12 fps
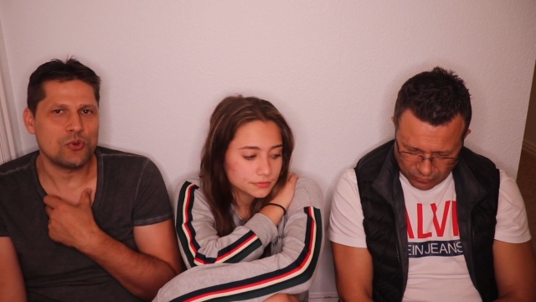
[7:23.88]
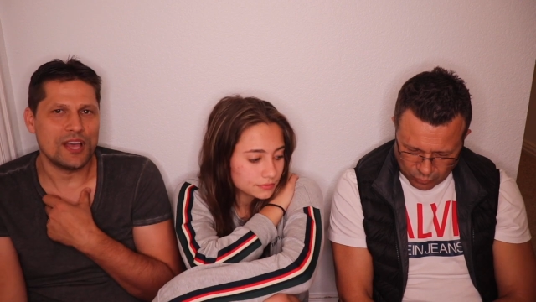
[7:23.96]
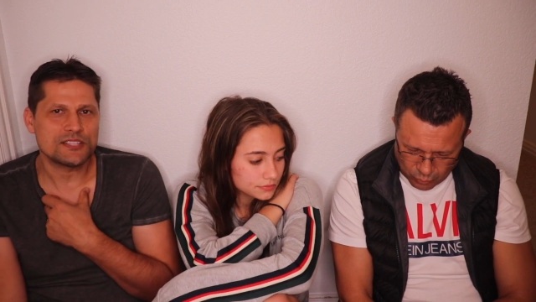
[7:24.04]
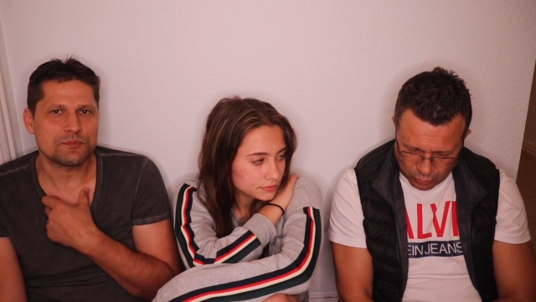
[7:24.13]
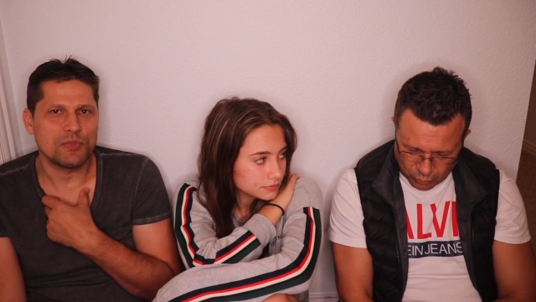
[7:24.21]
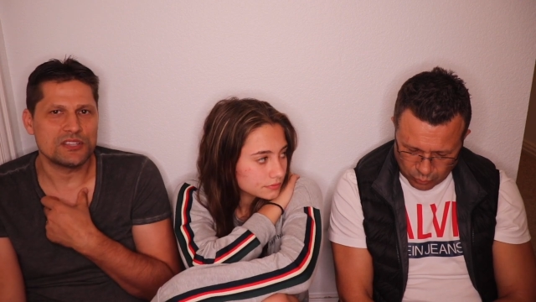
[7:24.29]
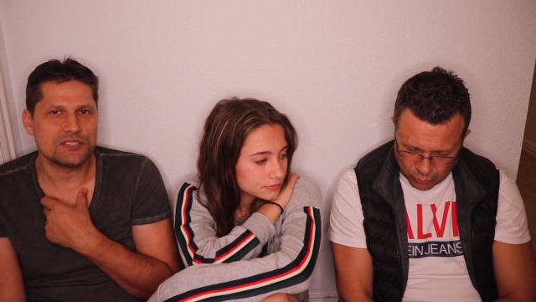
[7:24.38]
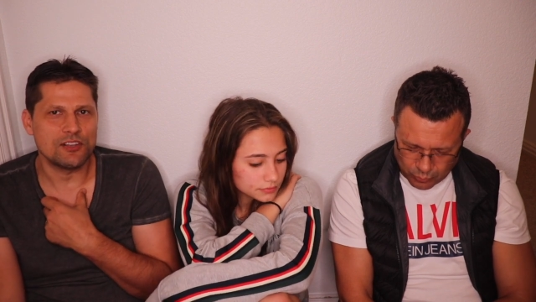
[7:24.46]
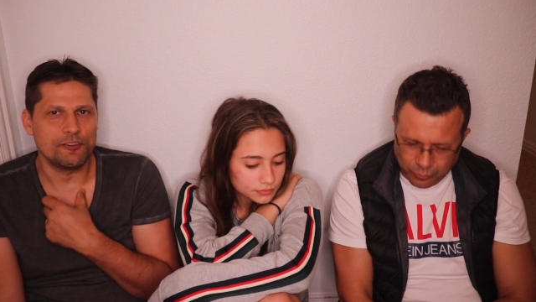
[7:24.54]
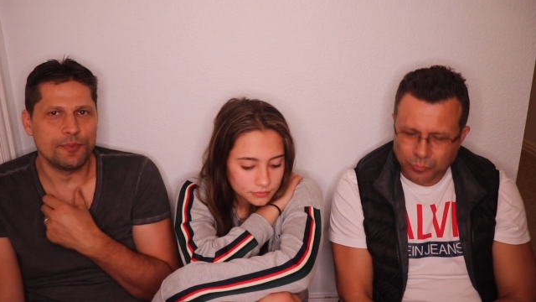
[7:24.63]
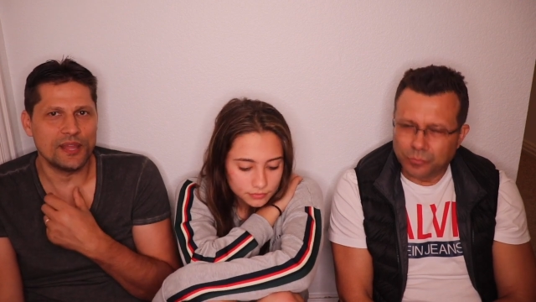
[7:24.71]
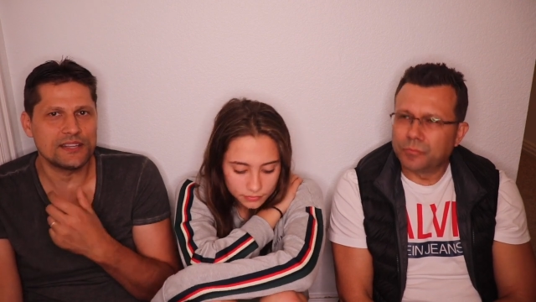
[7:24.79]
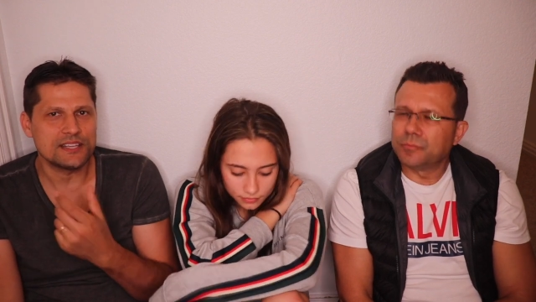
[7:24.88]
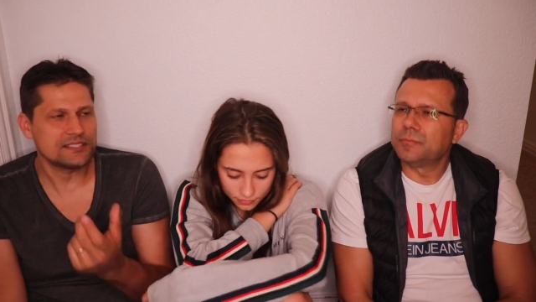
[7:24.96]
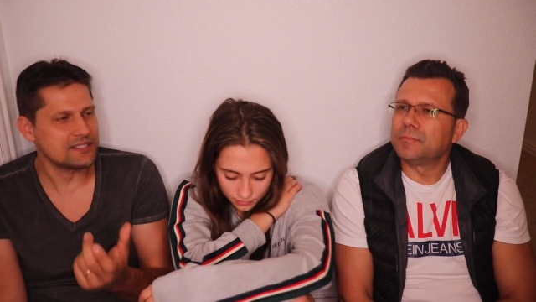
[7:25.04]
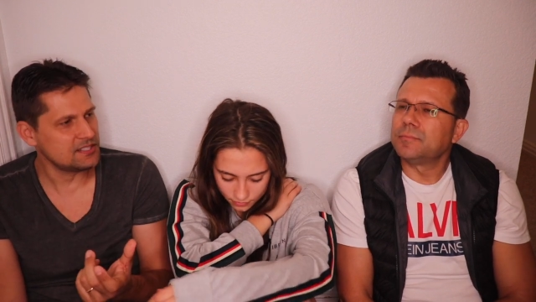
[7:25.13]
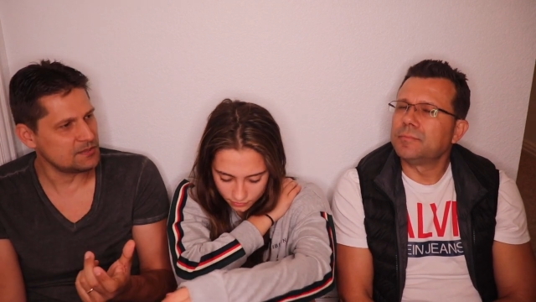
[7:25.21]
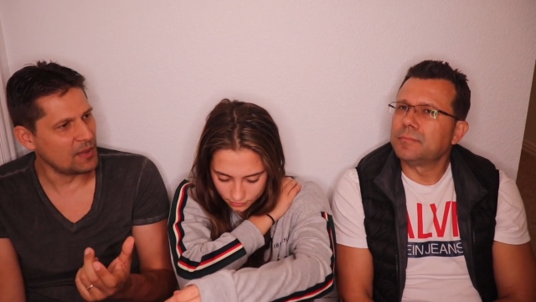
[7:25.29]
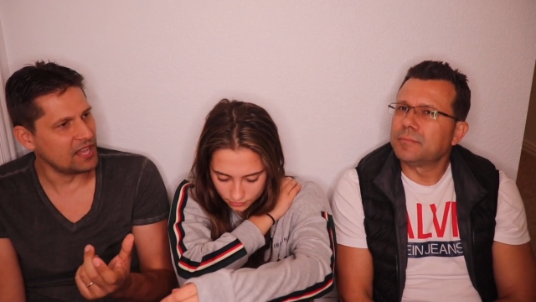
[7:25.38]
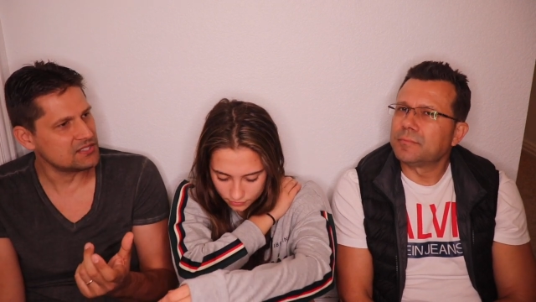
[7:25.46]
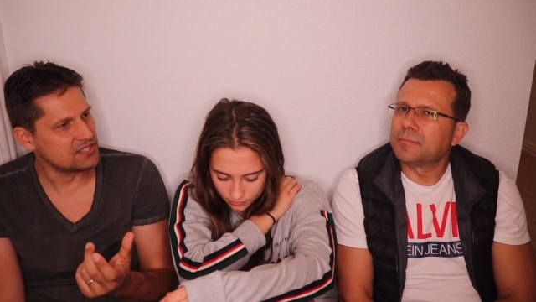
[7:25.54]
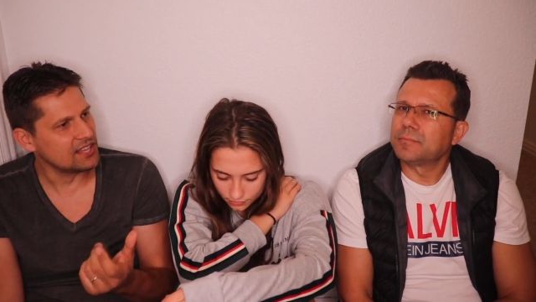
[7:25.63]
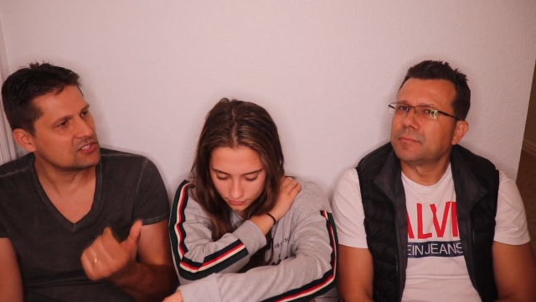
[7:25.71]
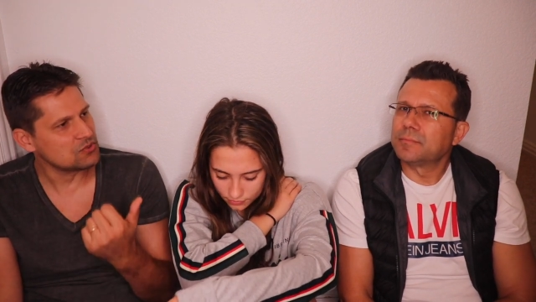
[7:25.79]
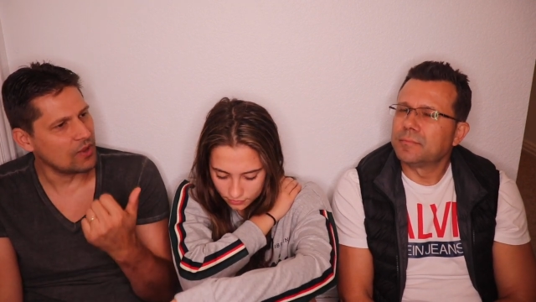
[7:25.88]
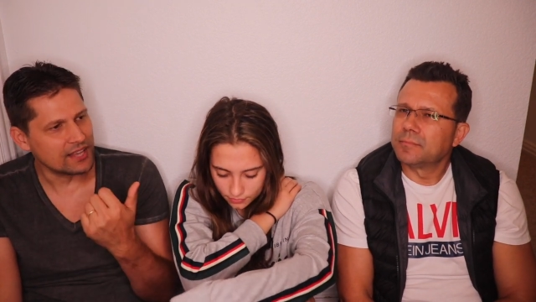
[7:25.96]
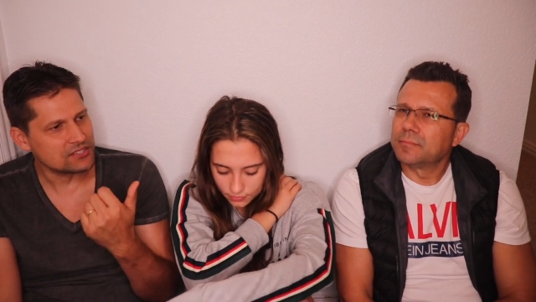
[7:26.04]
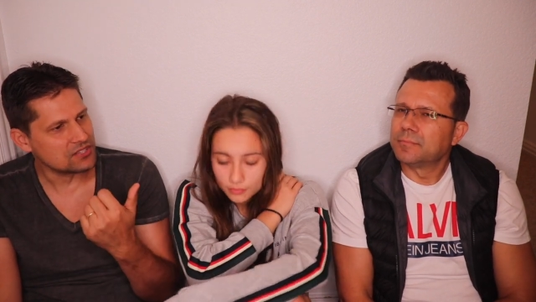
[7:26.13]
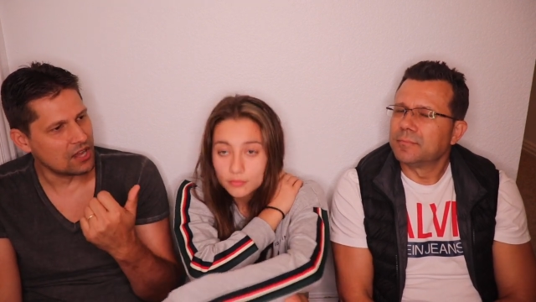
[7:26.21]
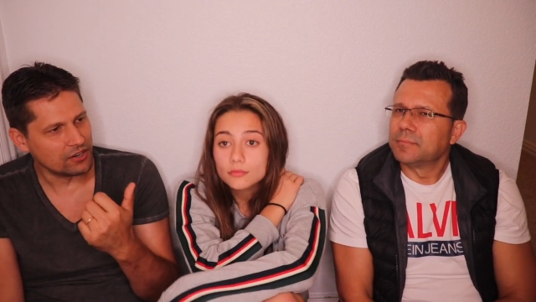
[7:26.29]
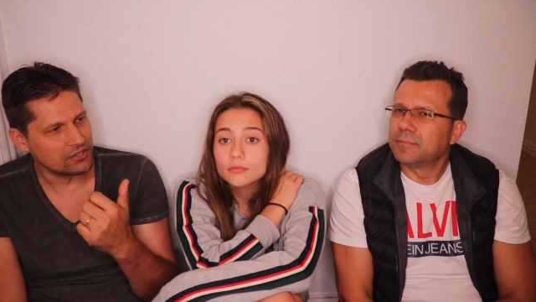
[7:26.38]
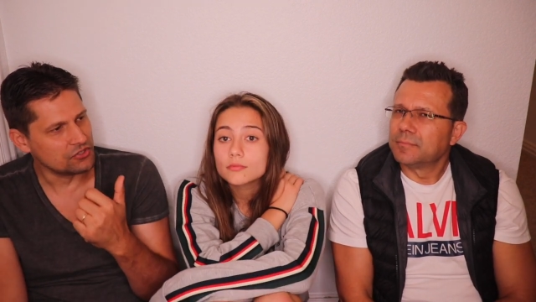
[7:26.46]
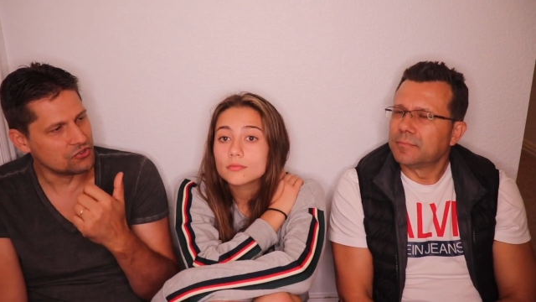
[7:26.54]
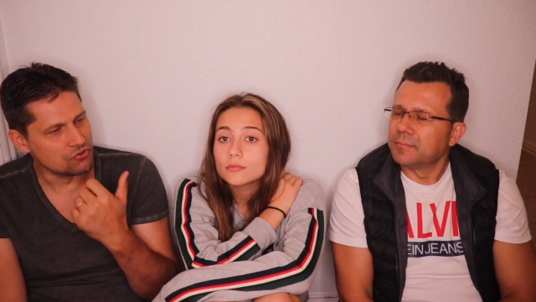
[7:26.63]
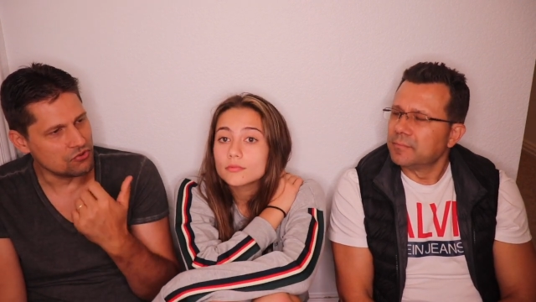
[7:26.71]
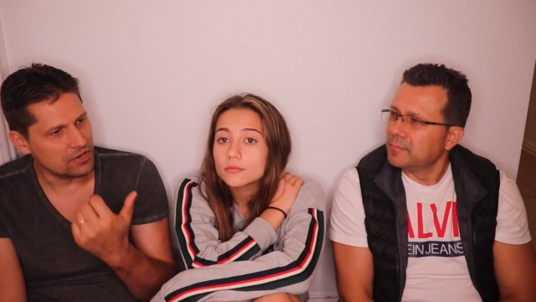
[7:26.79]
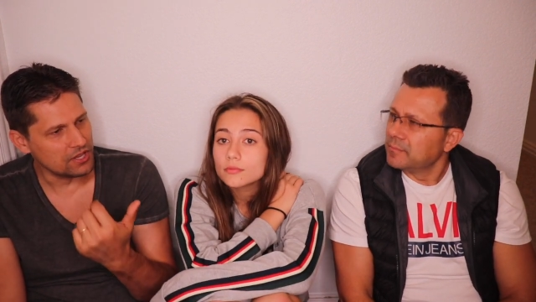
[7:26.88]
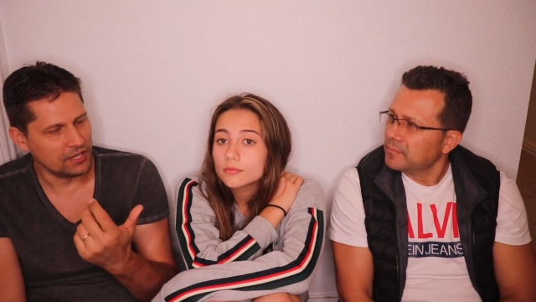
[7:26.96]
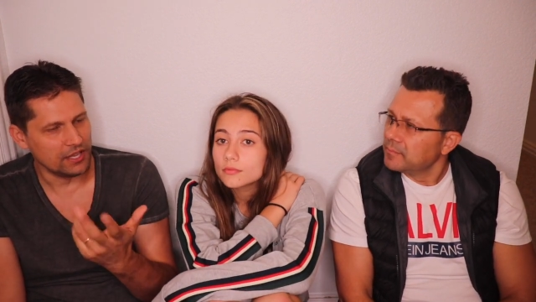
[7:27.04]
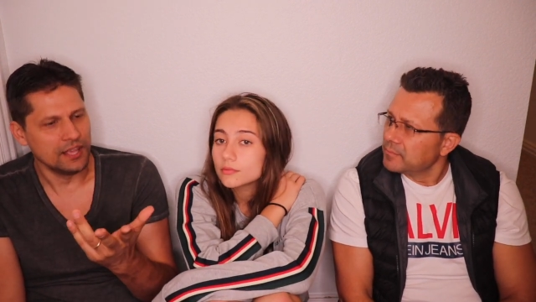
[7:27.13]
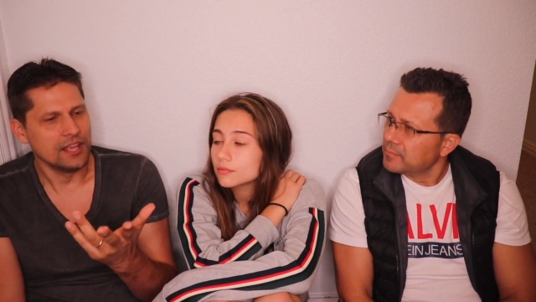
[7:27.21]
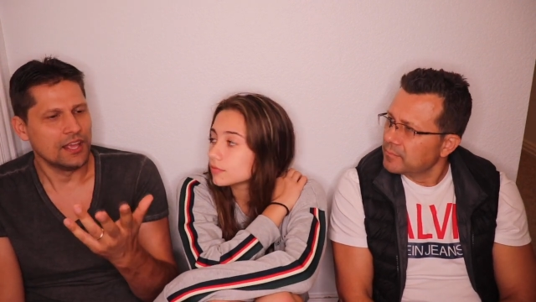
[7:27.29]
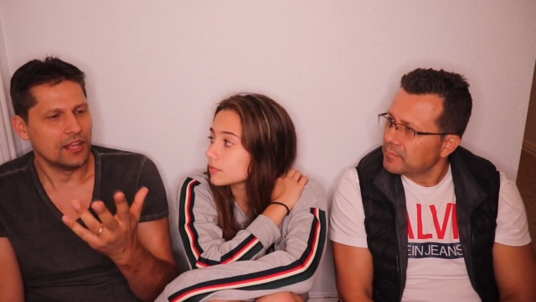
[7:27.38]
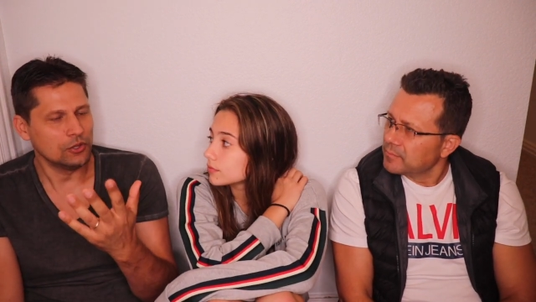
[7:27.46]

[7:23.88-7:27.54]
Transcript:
Speaker 1: to ask myself man does this make sense so I started really